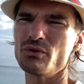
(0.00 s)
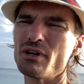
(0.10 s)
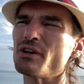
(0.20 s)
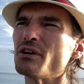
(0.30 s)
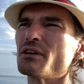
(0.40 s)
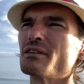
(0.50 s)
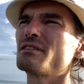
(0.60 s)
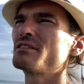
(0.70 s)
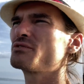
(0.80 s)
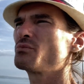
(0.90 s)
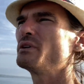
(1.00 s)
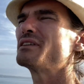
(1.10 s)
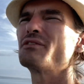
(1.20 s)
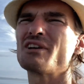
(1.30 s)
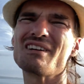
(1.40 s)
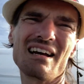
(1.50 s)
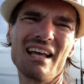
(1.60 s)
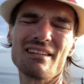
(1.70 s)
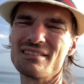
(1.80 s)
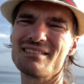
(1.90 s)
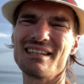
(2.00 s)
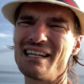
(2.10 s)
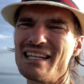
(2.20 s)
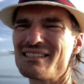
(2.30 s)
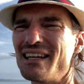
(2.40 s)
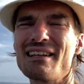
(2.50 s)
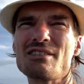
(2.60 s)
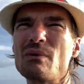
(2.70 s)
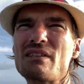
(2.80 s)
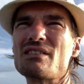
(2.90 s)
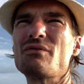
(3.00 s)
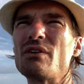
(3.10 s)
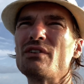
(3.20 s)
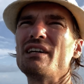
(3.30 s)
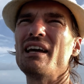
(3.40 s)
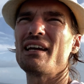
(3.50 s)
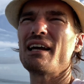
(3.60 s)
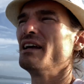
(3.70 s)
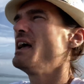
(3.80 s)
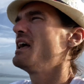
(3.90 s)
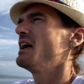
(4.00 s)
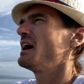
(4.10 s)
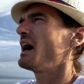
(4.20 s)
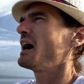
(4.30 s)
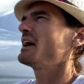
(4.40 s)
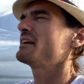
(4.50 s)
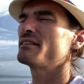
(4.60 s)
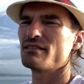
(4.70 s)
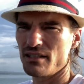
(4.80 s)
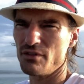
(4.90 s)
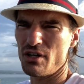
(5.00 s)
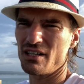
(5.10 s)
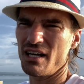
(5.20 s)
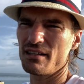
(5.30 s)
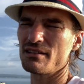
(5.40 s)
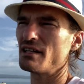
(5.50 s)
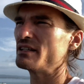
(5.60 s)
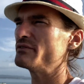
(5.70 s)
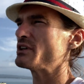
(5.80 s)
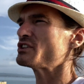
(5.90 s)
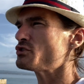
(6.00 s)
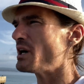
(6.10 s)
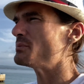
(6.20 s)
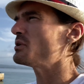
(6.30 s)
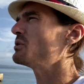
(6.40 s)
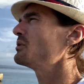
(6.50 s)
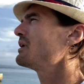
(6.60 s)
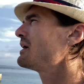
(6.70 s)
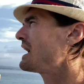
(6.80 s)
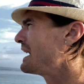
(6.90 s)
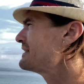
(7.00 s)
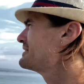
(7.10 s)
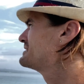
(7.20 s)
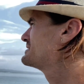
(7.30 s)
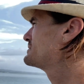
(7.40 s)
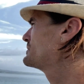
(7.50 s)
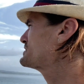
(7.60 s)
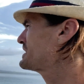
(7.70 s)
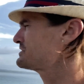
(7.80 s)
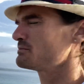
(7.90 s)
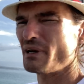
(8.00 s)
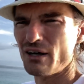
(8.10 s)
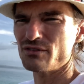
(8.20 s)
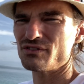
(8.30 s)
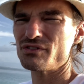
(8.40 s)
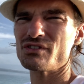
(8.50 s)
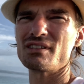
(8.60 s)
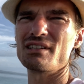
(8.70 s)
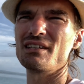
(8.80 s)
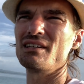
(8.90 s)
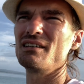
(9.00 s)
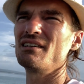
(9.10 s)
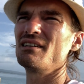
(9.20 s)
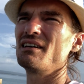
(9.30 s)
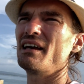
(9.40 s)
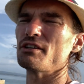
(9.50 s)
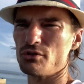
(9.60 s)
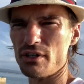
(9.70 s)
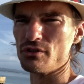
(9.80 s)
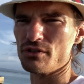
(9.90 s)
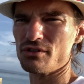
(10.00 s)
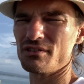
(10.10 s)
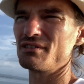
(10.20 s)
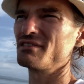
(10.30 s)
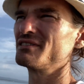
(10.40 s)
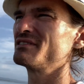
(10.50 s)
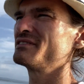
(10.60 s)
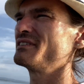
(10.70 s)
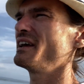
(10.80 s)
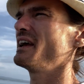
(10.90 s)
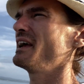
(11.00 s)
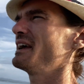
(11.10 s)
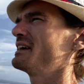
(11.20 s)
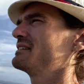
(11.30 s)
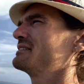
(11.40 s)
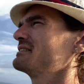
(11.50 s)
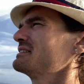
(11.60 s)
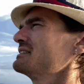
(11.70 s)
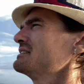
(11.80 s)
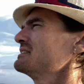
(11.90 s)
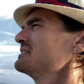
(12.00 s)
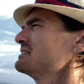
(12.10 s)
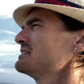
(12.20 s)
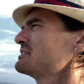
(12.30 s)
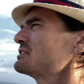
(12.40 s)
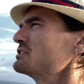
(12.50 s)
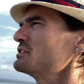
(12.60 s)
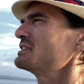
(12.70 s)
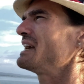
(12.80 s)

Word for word: occur, because we live on an island. And I say that to myself every day. I, I live on an island. I live on a tropical island which has mountains and treasures and good